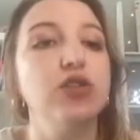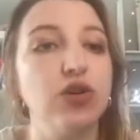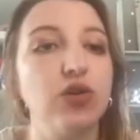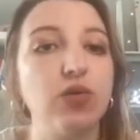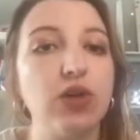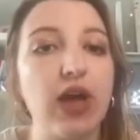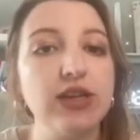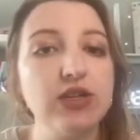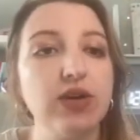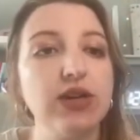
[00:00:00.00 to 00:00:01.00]
So
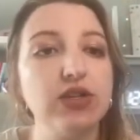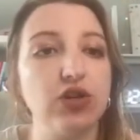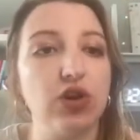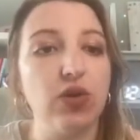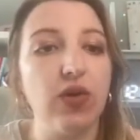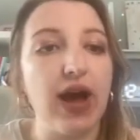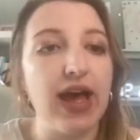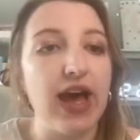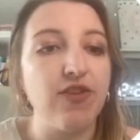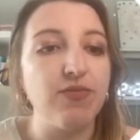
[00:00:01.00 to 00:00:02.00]
as you guys know, I
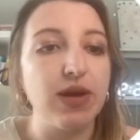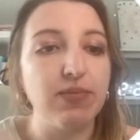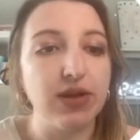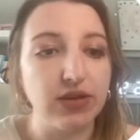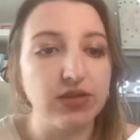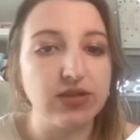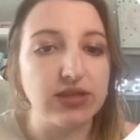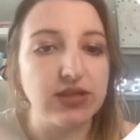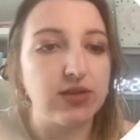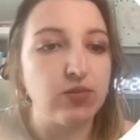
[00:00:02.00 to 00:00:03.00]
have my pillar
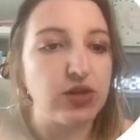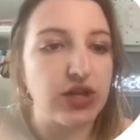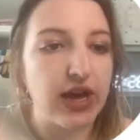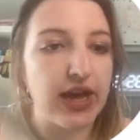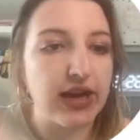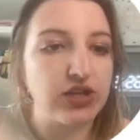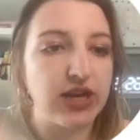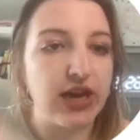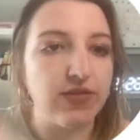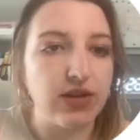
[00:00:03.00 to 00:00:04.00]
system, which I
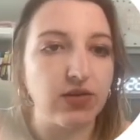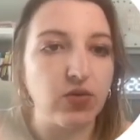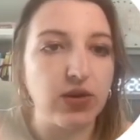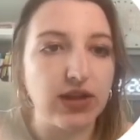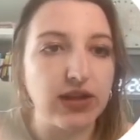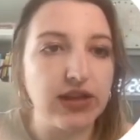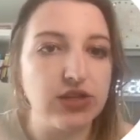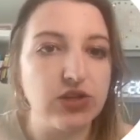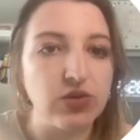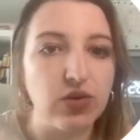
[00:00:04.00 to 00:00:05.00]
actually have a quick
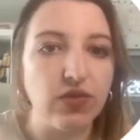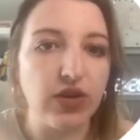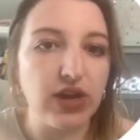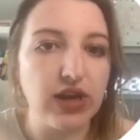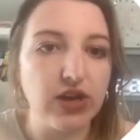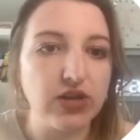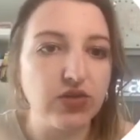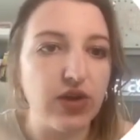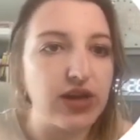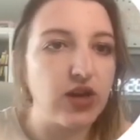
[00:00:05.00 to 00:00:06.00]
link to over here
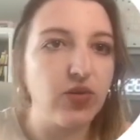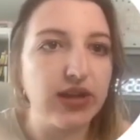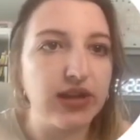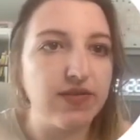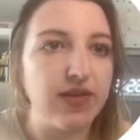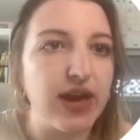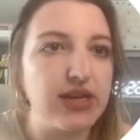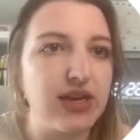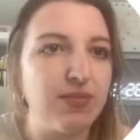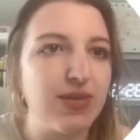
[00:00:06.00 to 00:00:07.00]
so I can quickly find it.